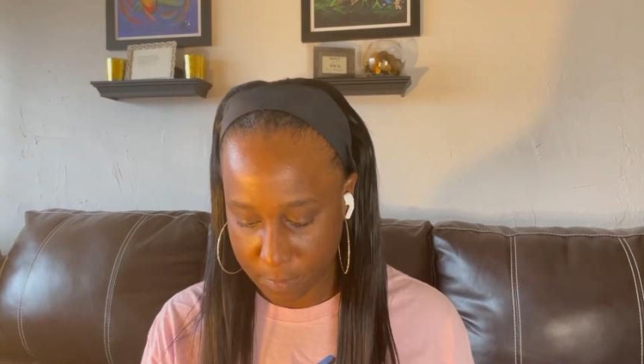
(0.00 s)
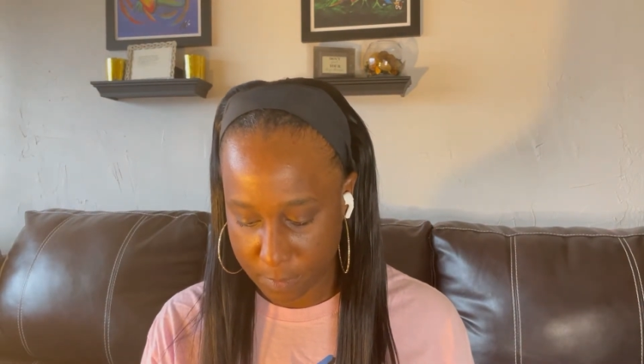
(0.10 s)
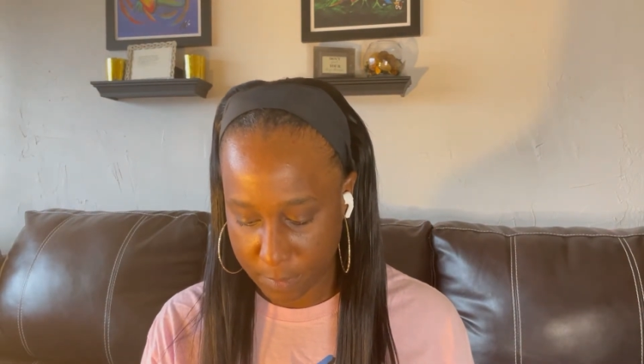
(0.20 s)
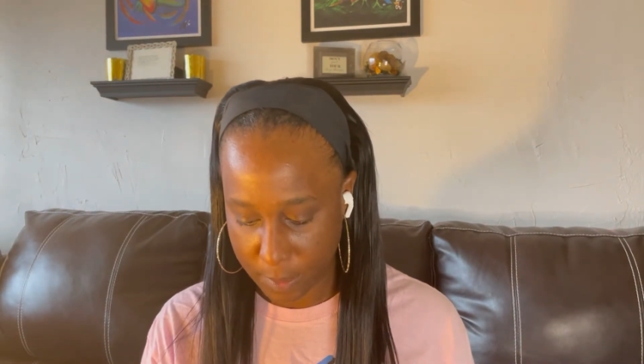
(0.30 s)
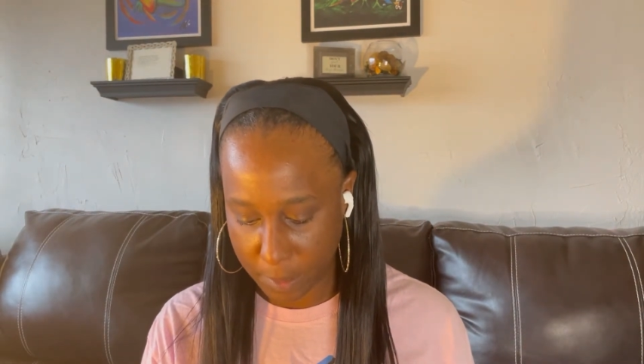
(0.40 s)

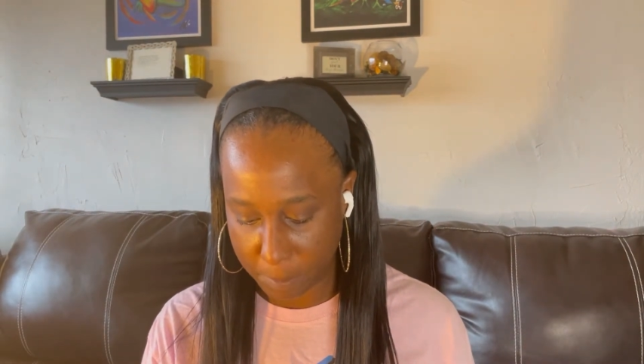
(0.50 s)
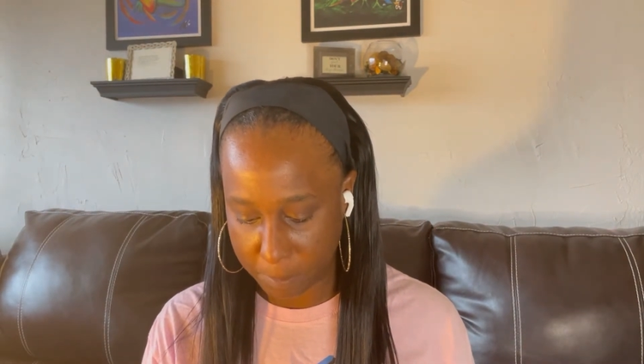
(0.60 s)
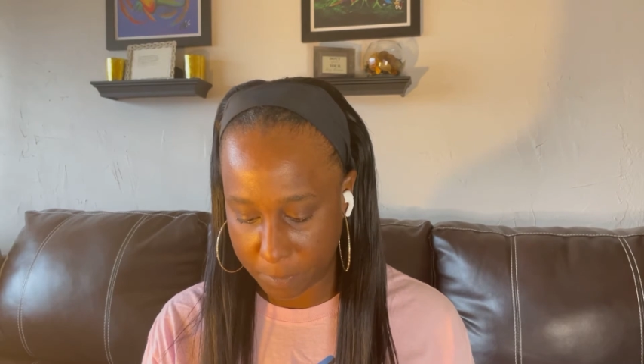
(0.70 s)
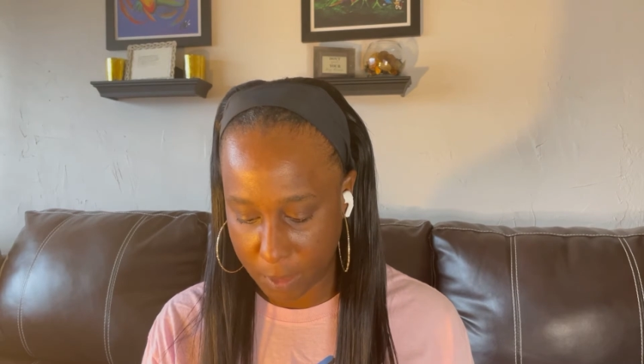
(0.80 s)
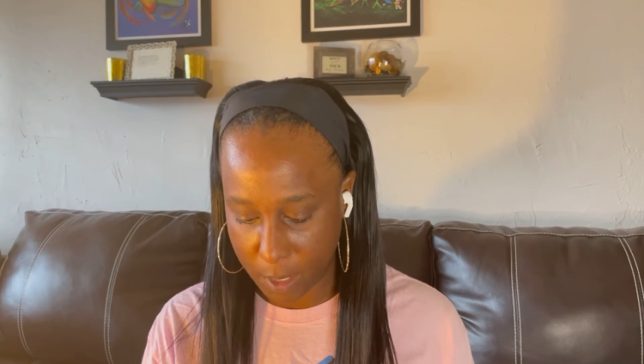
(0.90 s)
Yeah,
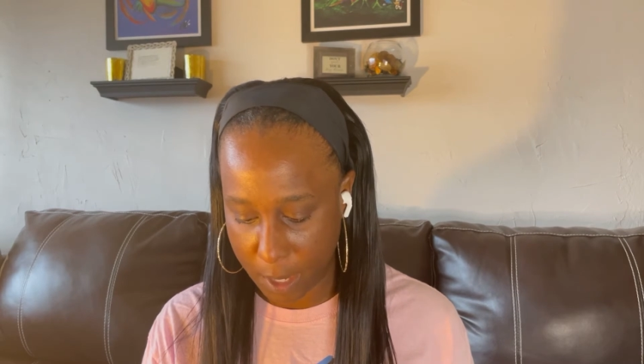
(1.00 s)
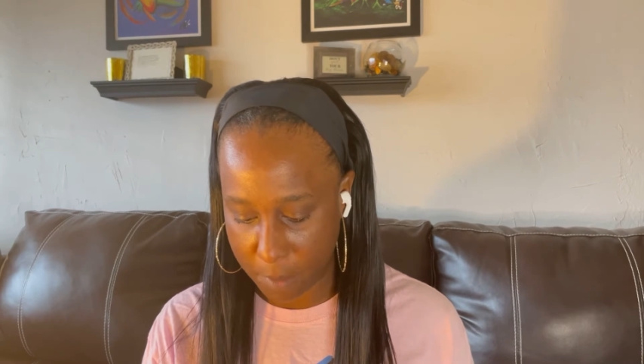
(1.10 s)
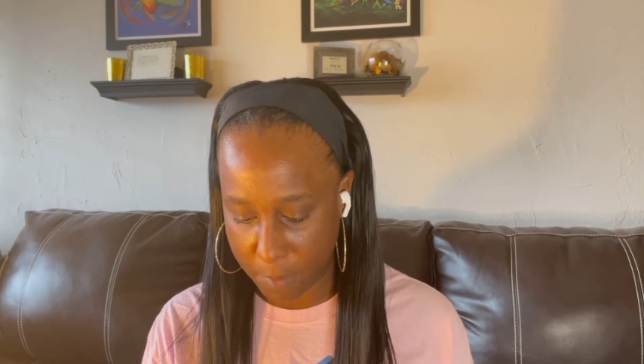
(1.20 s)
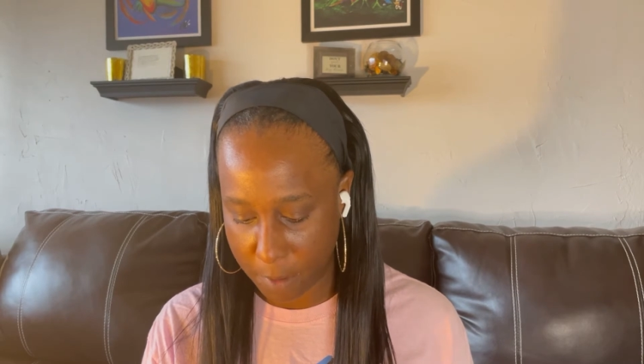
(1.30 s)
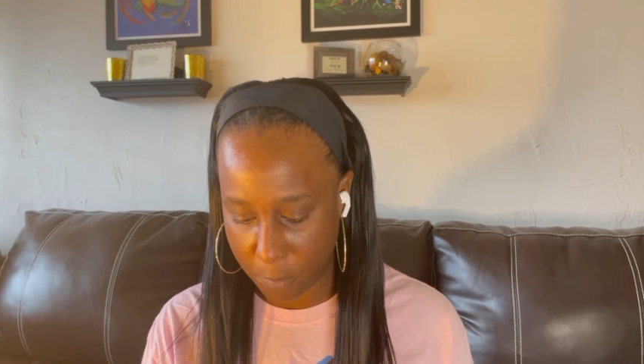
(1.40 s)
headband
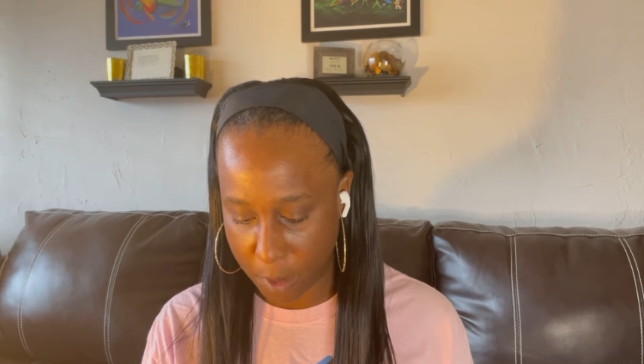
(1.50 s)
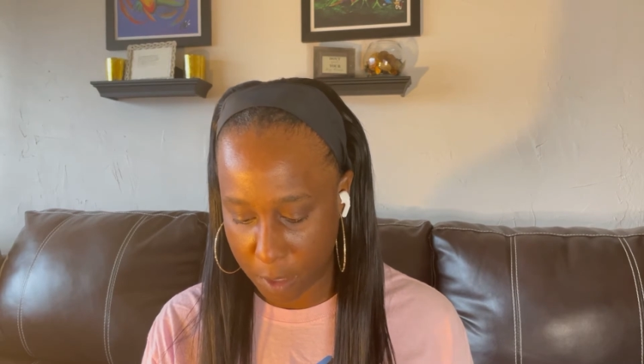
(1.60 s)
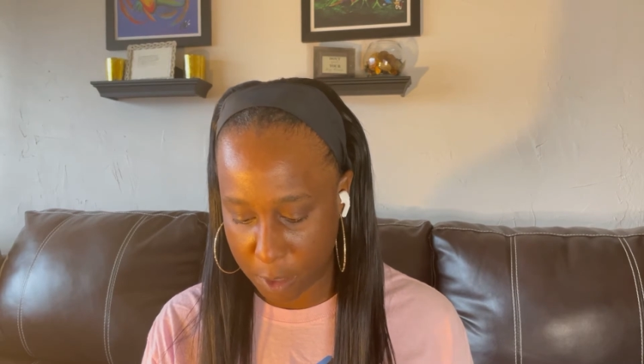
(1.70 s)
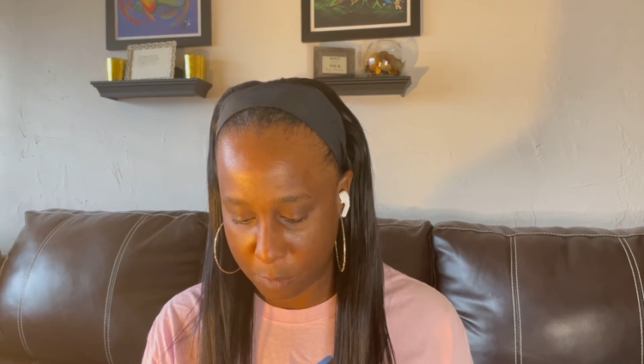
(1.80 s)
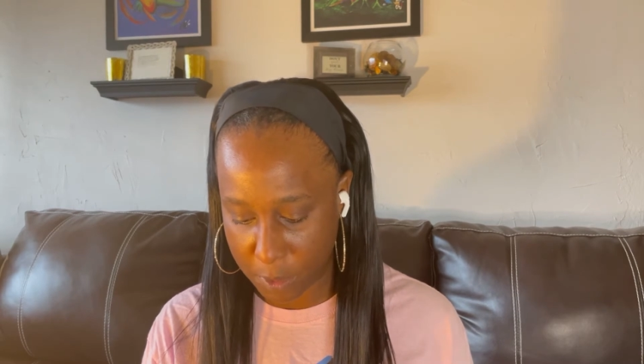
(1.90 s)
wig,
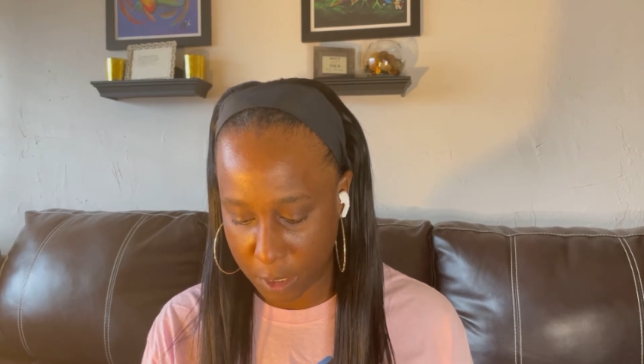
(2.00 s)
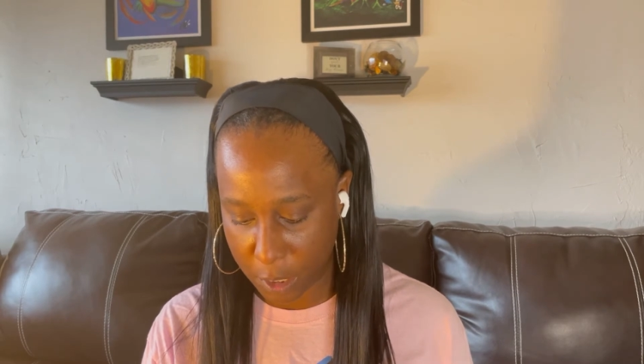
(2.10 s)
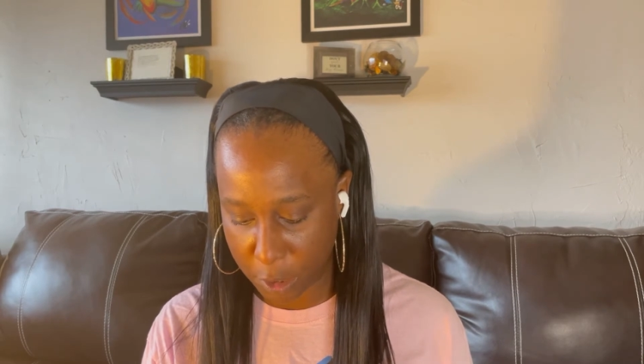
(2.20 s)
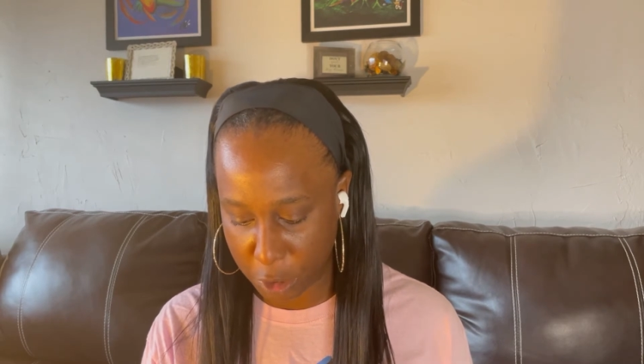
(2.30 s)
human hair.